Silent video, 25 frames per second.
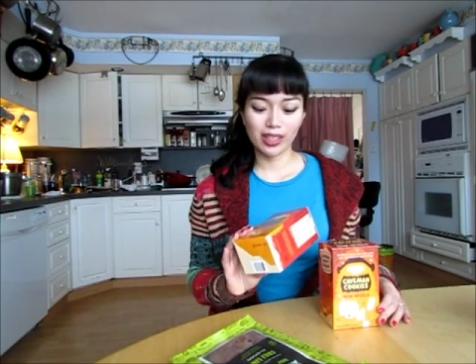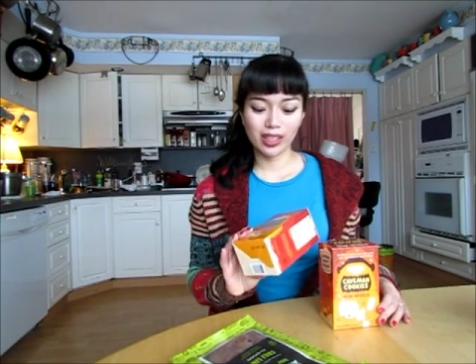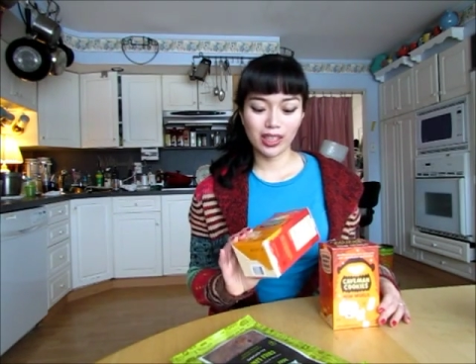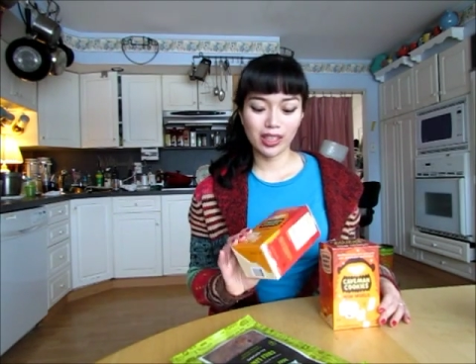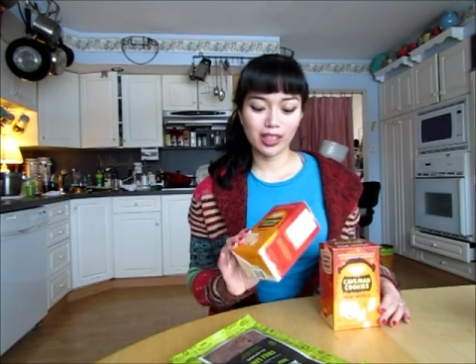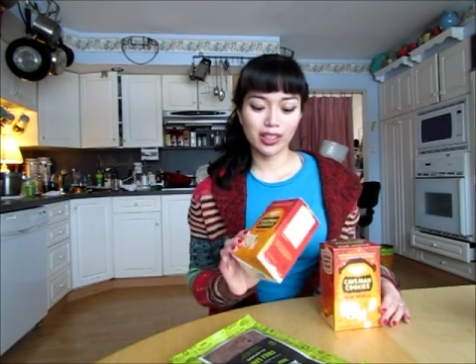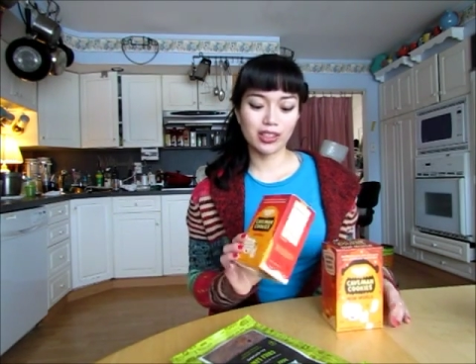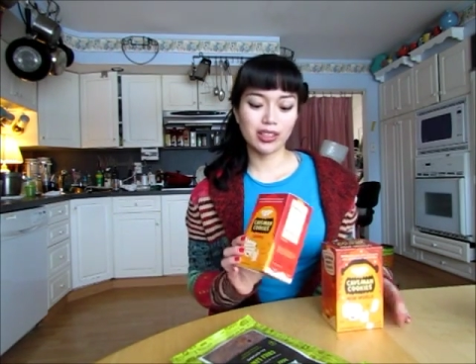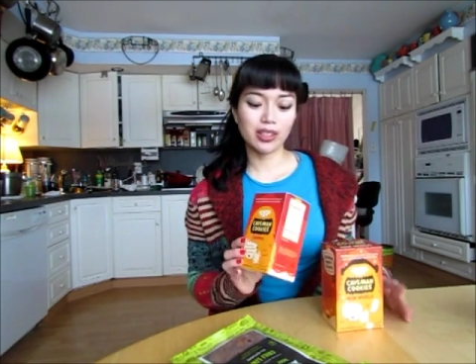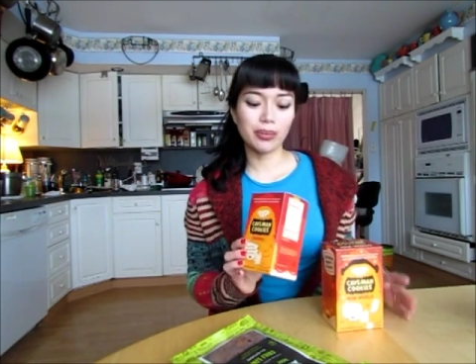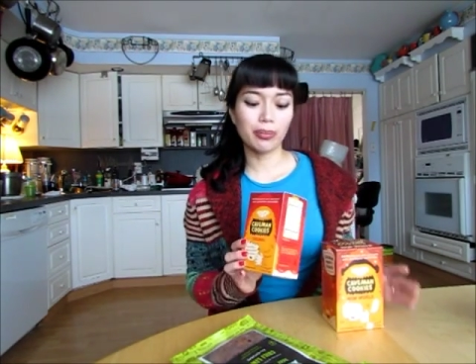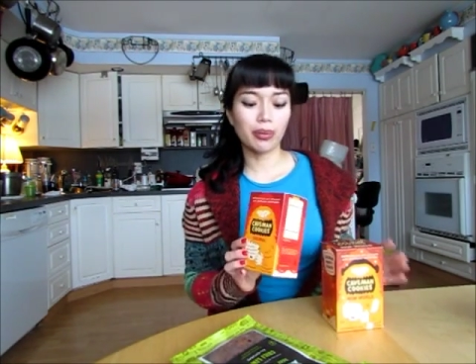
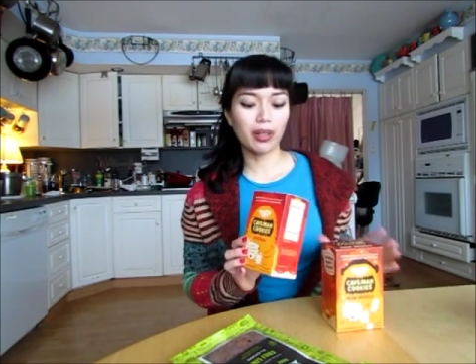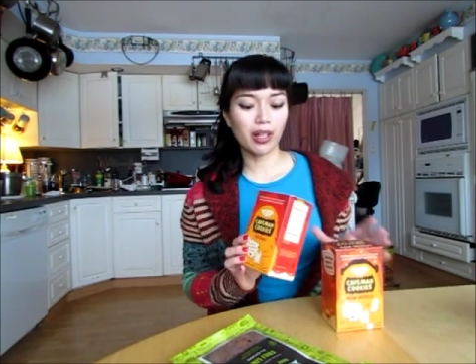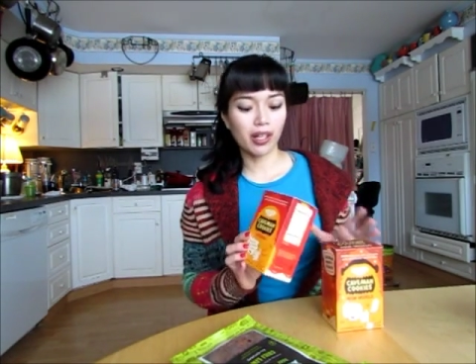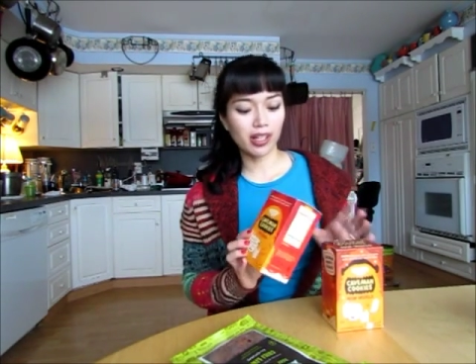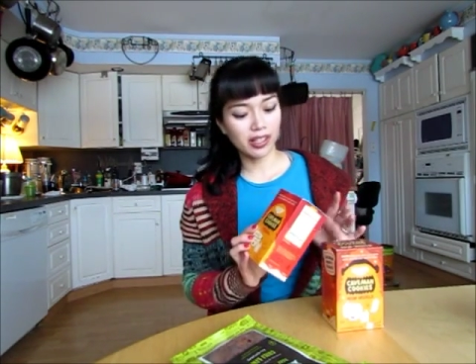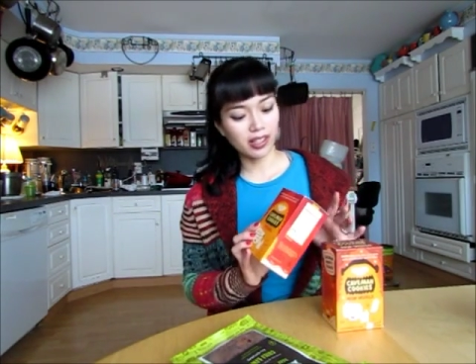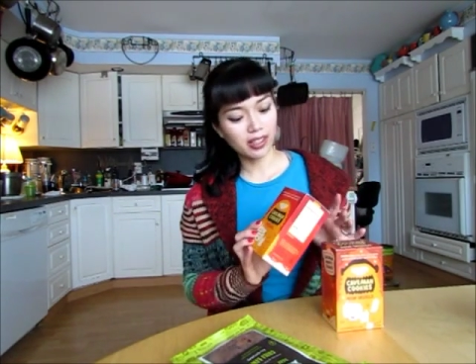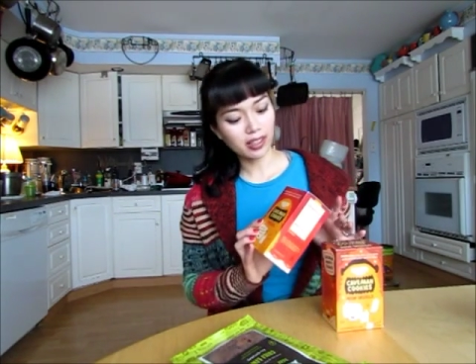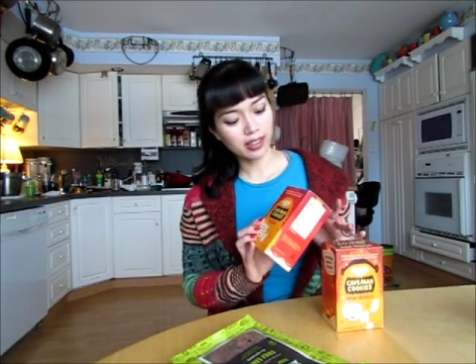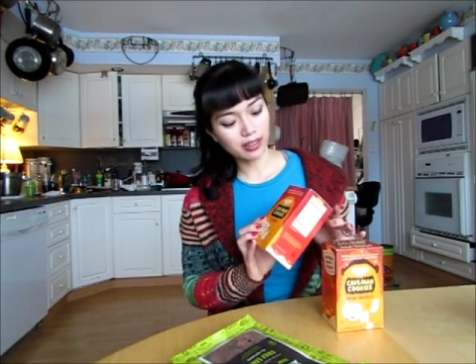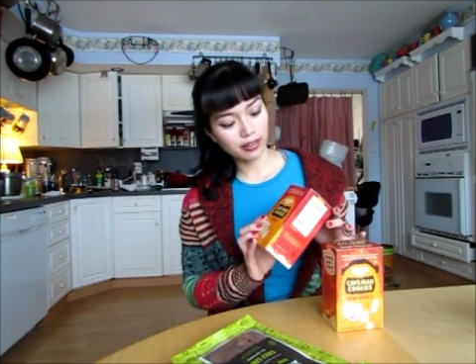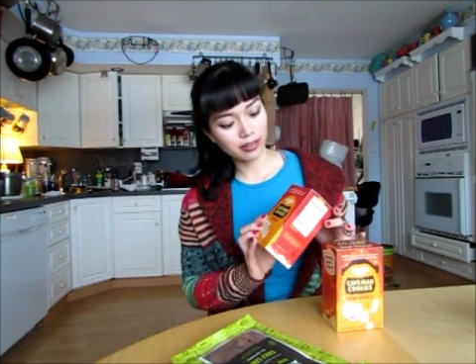here's a
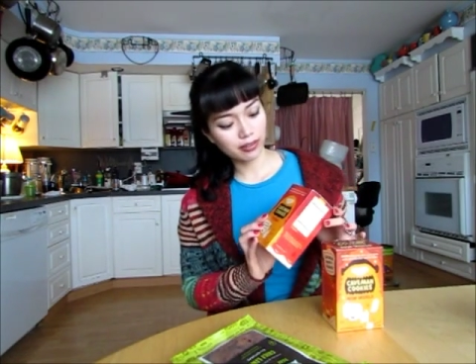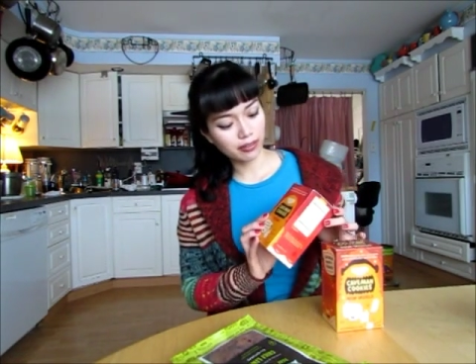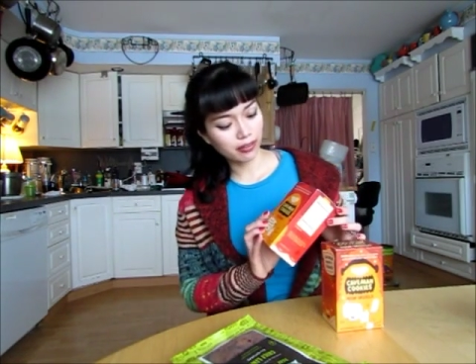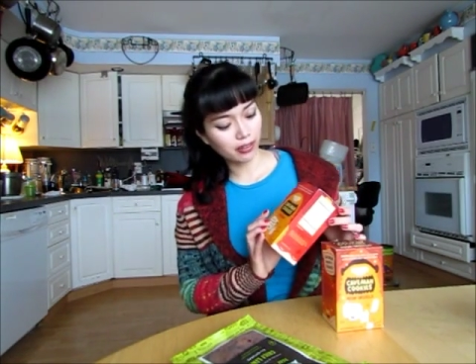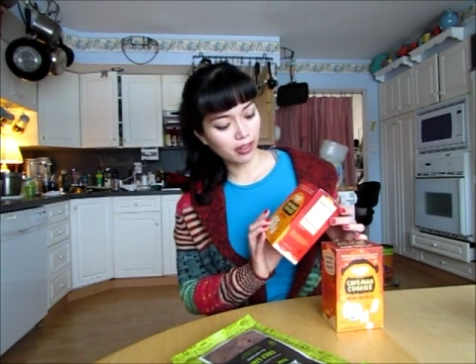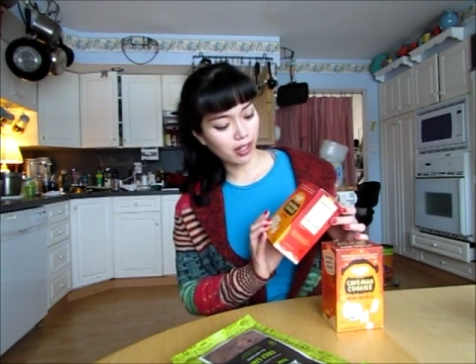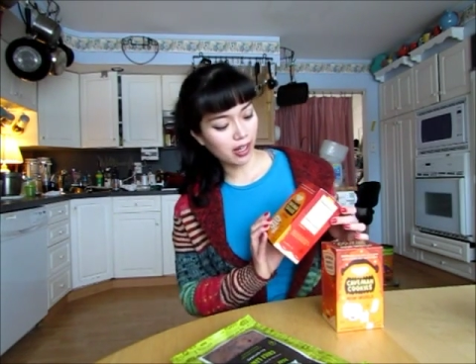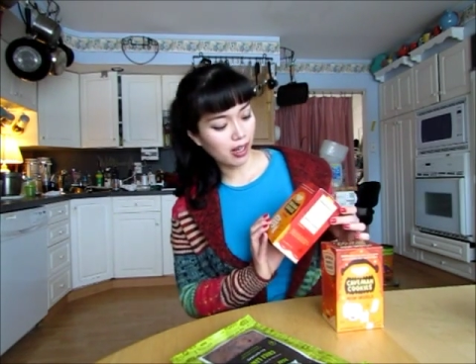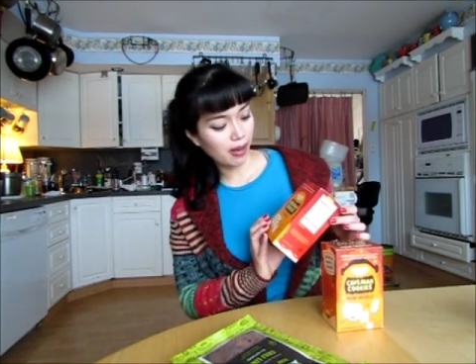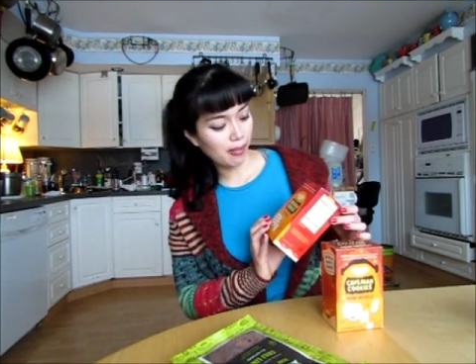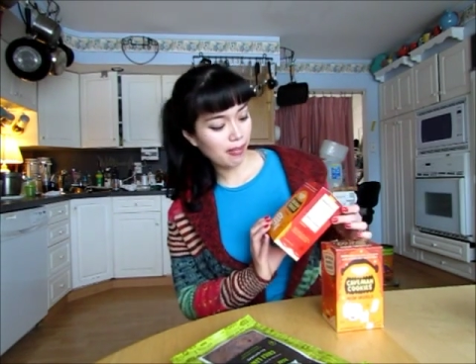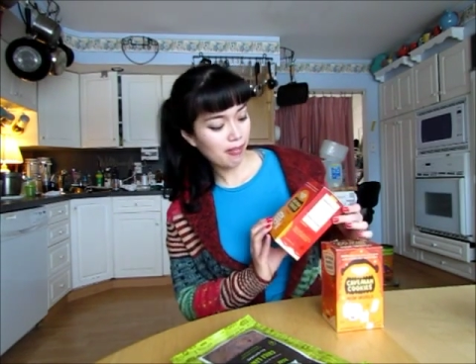product
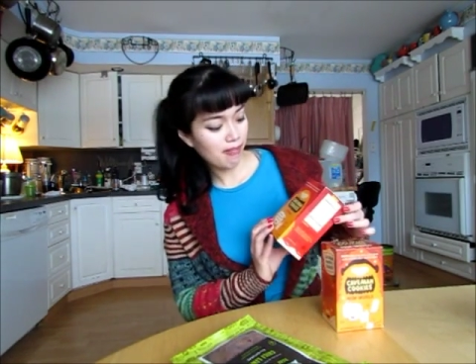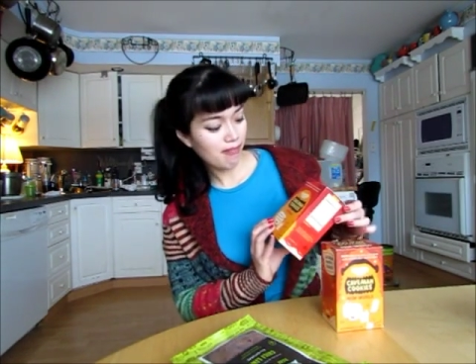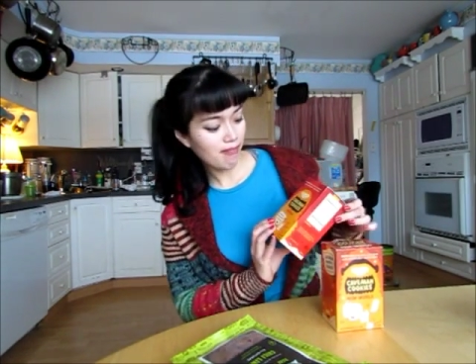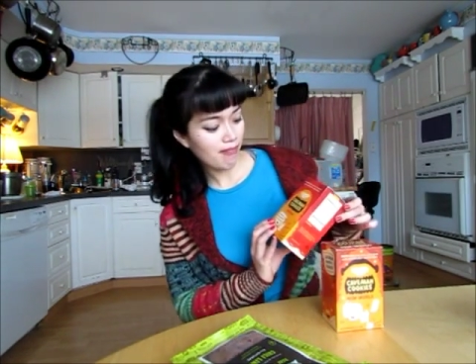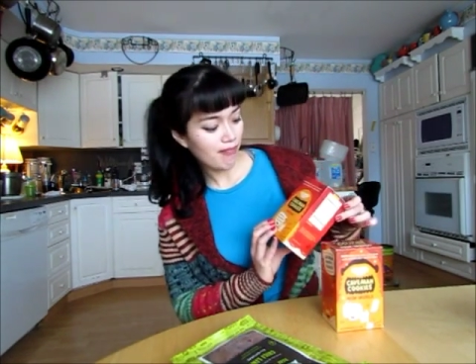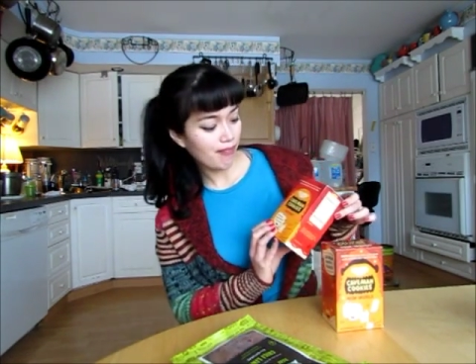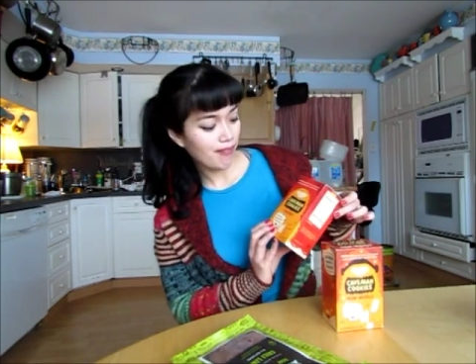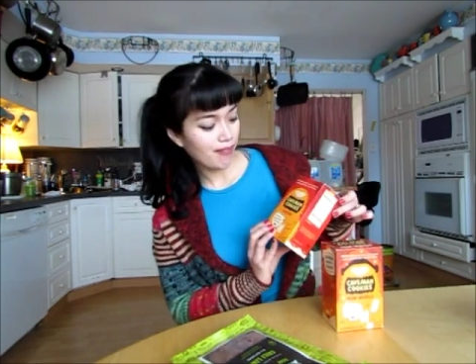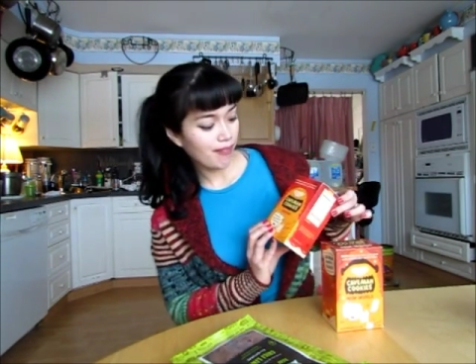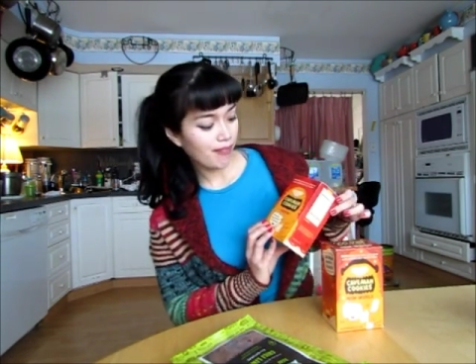from